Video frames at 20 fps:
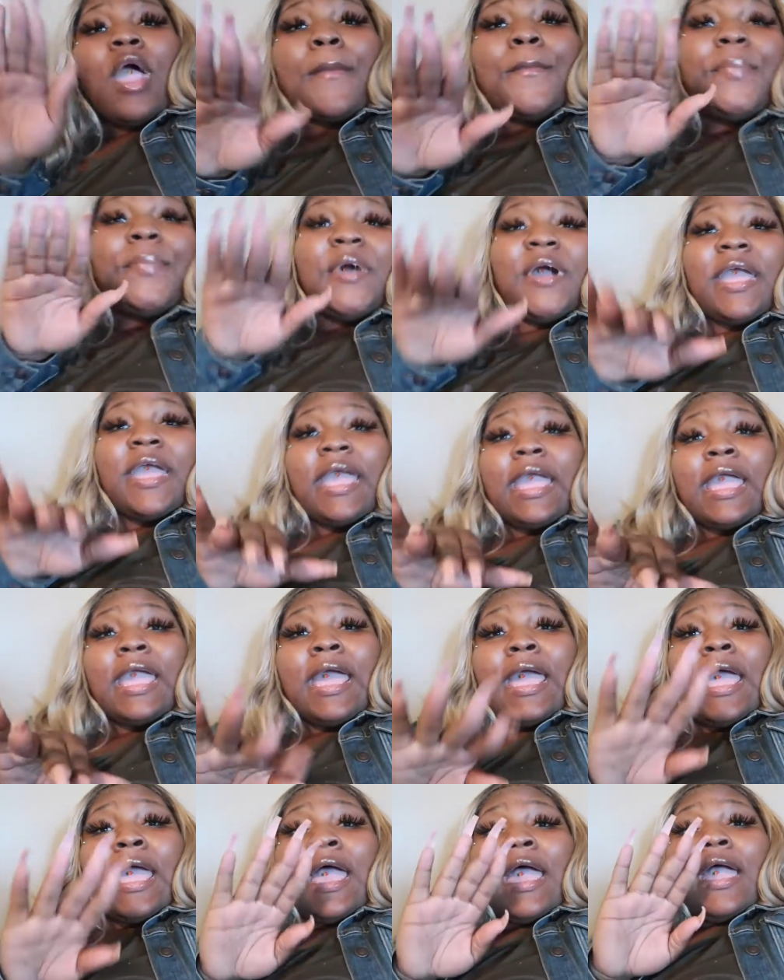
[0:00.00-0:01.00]
but
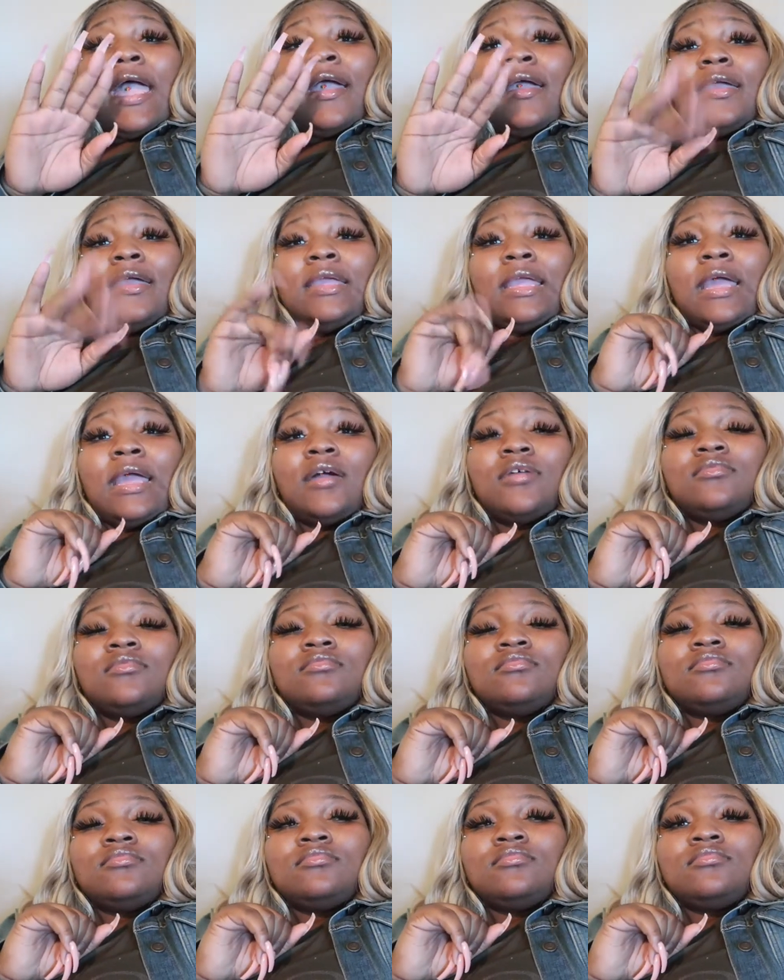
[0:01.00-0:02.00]
yeah
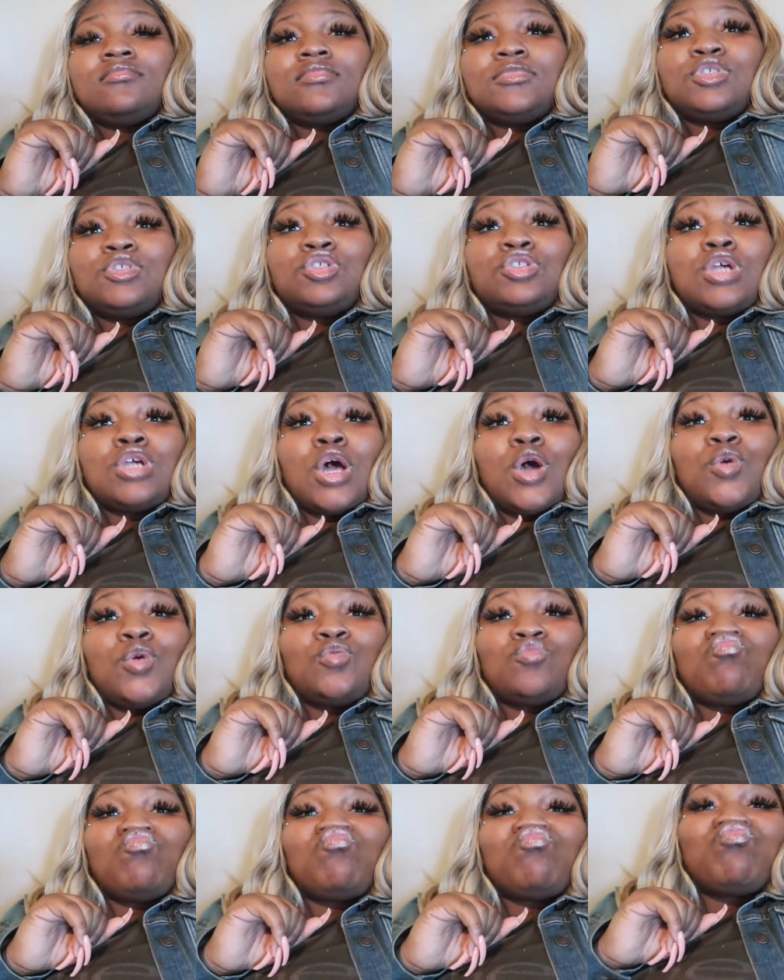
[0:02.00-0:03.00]
so
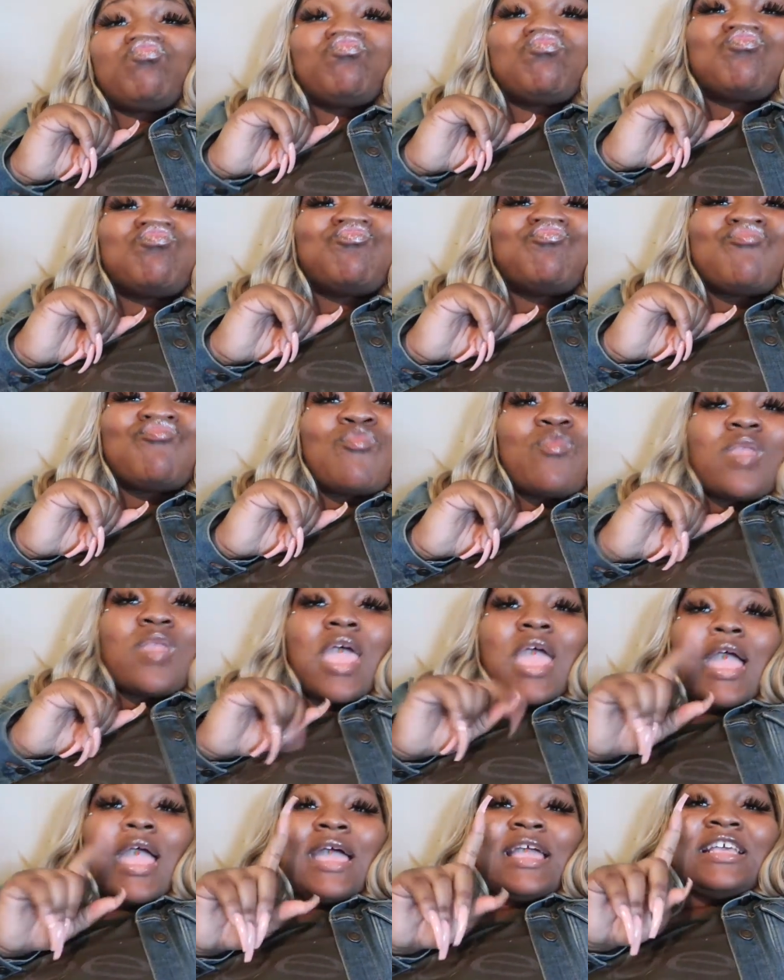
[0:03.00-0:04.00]

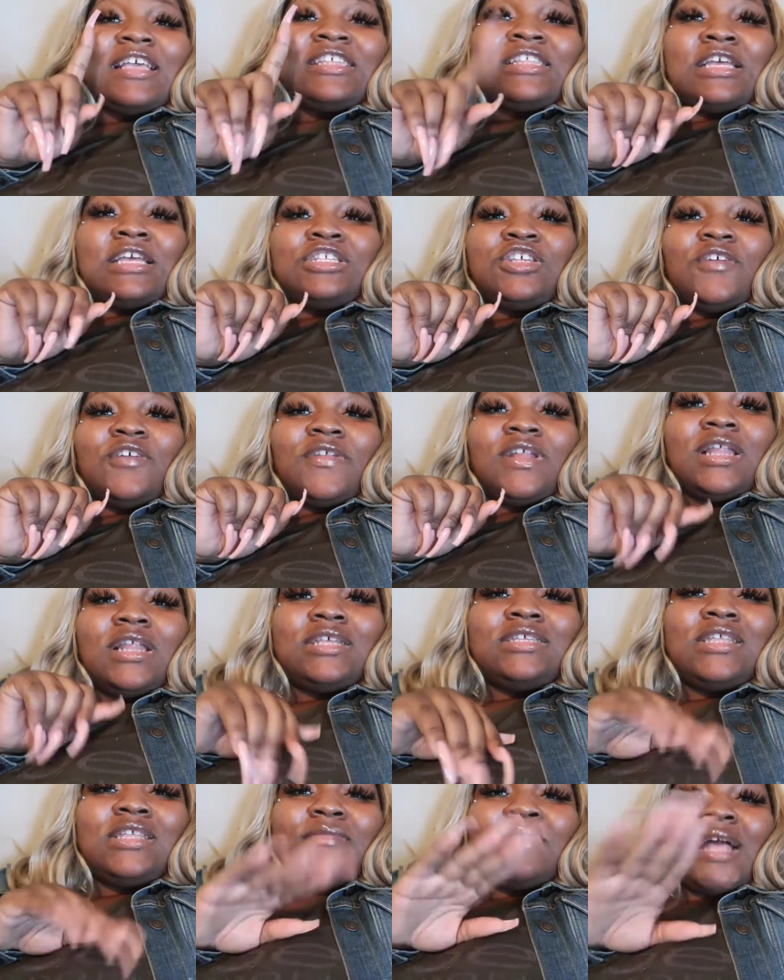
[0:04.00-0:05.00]
stay tuned for the next
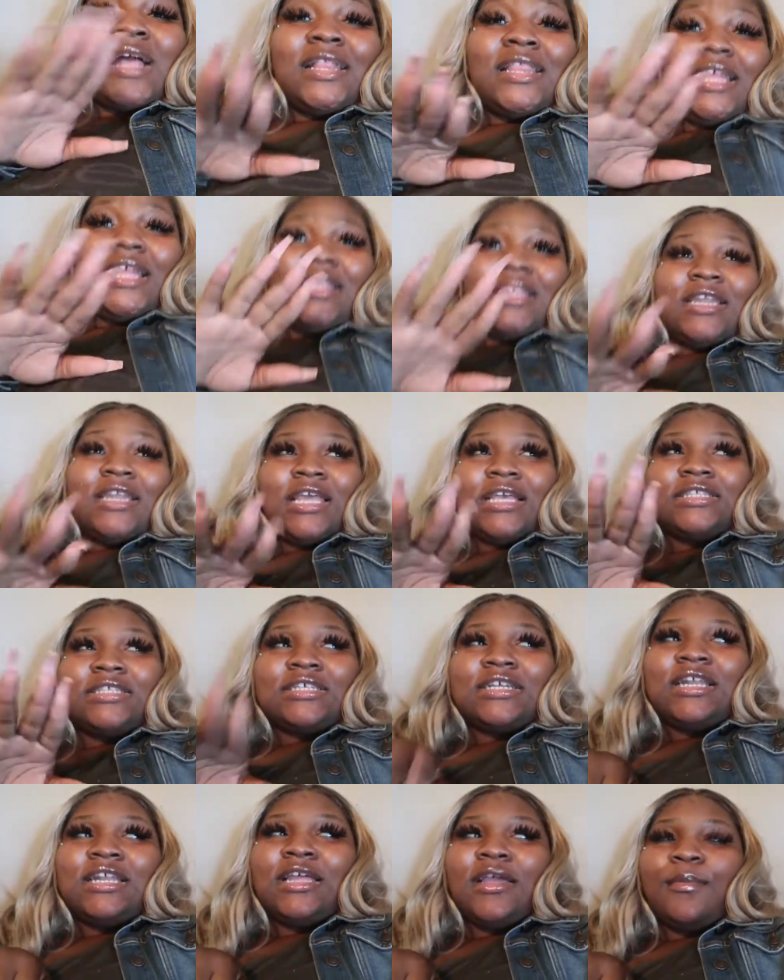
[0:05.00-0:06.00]
clips i think the next
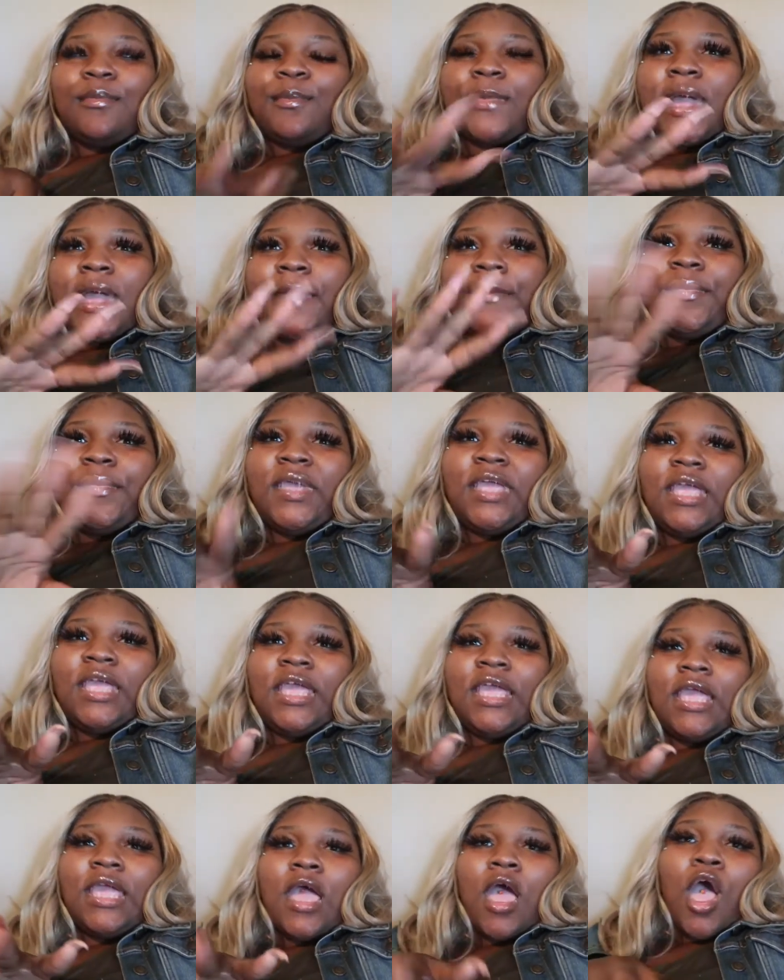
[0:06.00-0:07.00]
clip might
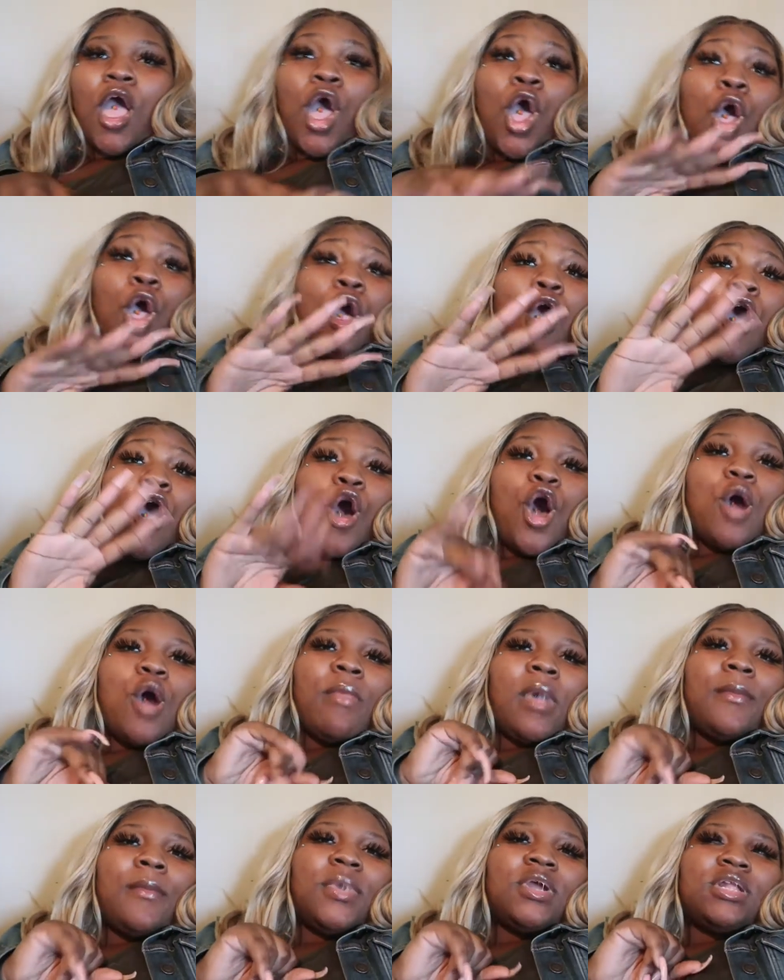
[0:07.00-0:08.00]
be on
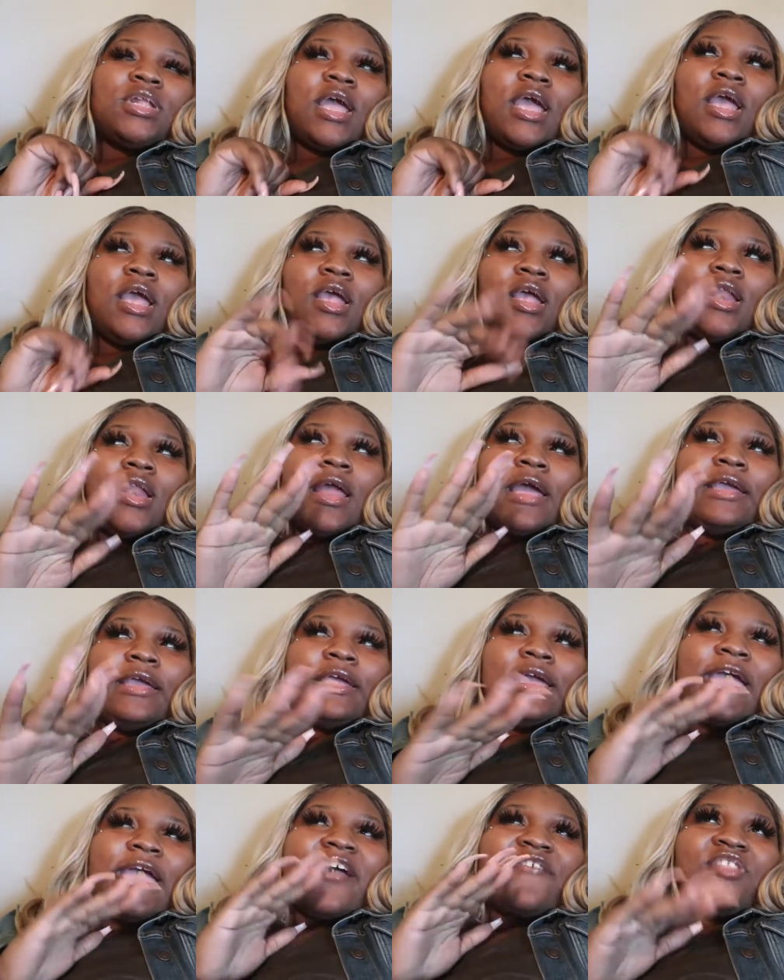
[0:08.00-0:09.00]
my birthday
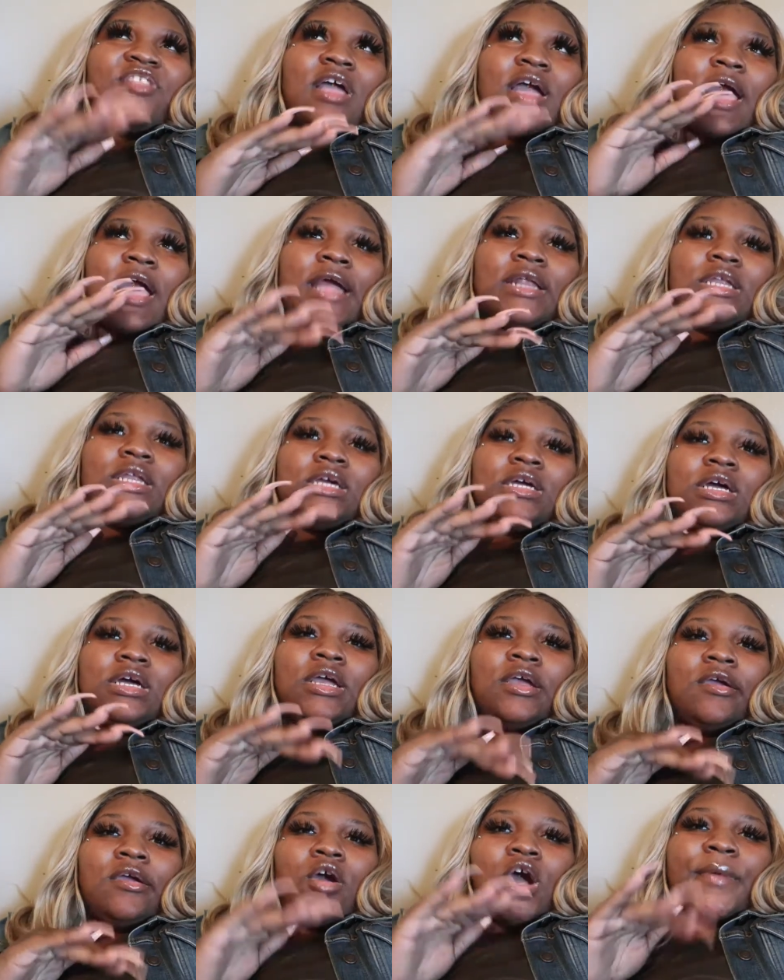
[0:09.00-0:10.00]
like after i got
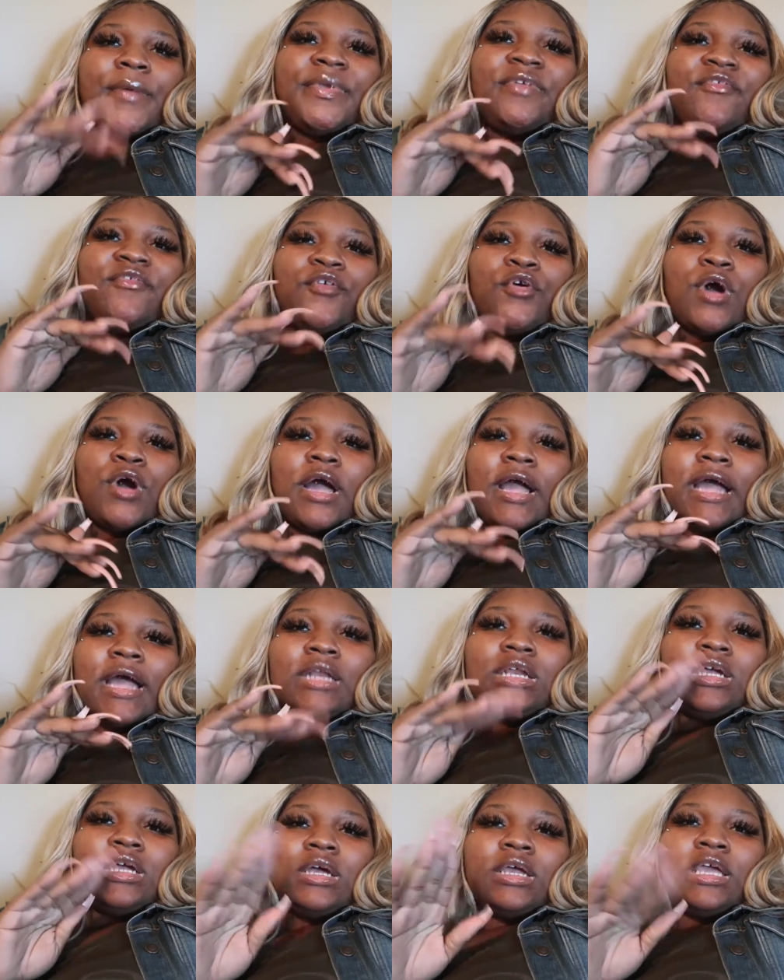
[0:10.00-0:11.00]
done or before i got
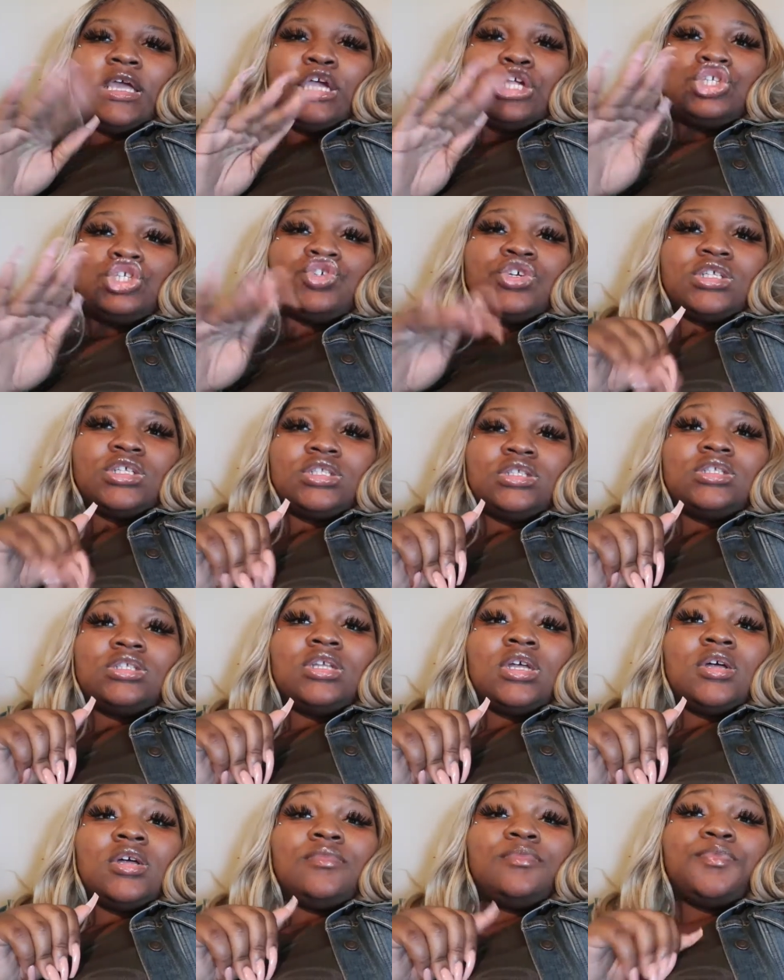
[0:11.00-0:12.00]
done getting dressed and
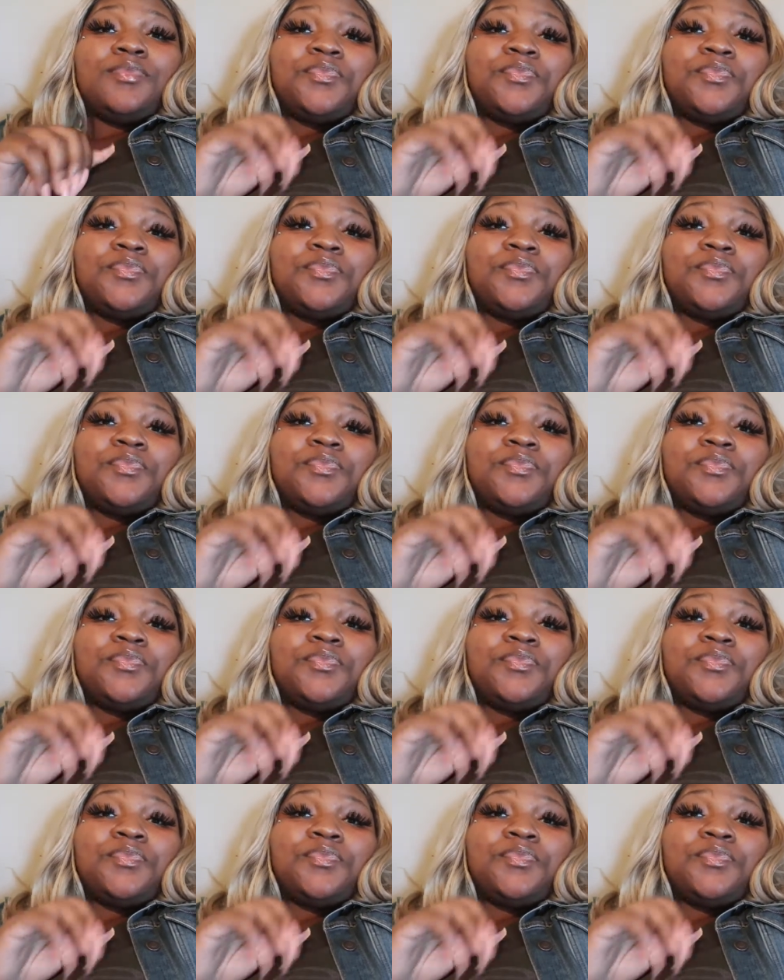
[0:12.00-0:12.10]
stuff